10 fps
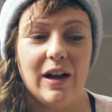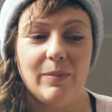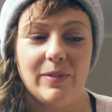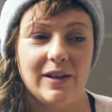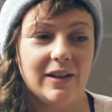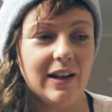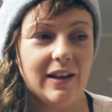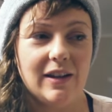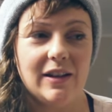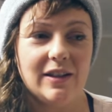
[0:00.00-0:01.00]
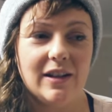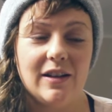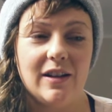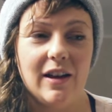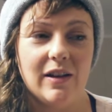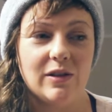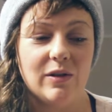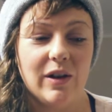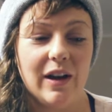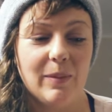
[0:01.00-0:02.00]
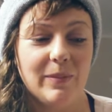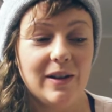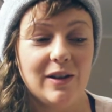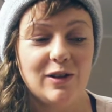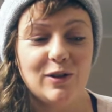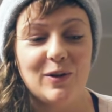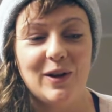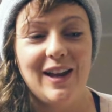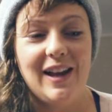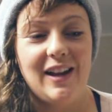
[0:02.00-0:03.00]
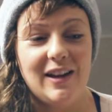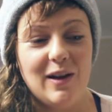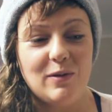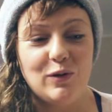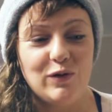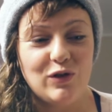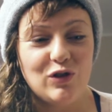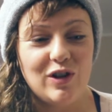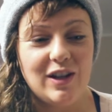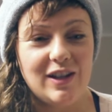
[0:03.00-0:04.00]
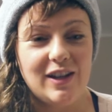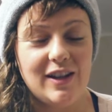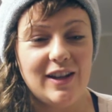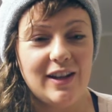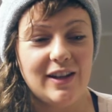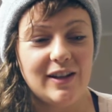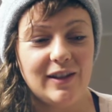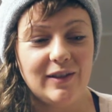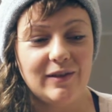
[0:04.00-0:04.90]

happening and then they said yeah it's not happening so yeah I was frustrated and